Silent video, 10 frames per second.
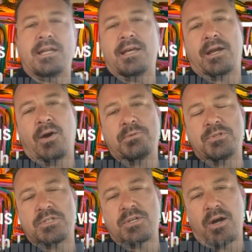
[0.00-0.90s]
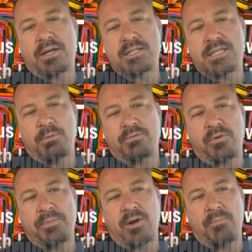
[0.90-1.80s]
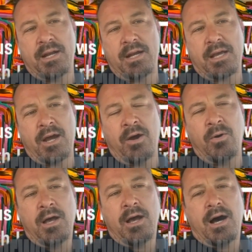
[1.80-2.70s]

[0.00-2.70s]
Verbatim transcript: Diego. I was just talking to someone from there a minute ago.